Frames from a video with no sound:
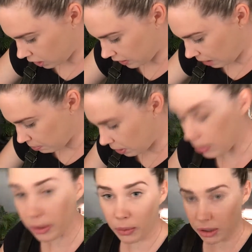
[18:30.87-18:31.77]
That
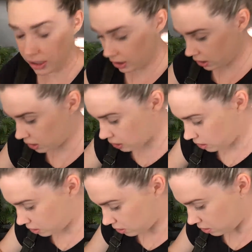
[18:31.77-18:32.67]
probably wasn't
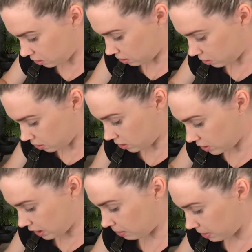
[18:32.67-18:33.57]

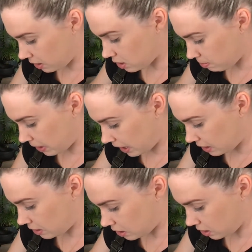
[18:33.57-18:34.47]
10 minutes,
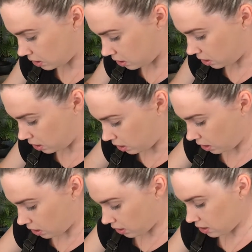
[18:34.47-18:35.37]
but
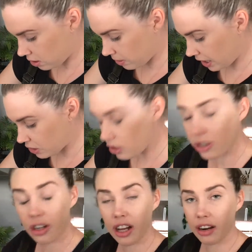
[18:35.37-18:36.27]
this is what I
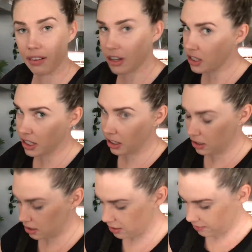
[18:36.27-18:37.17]
do. I rush
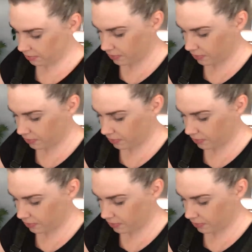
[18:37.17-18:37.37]
things.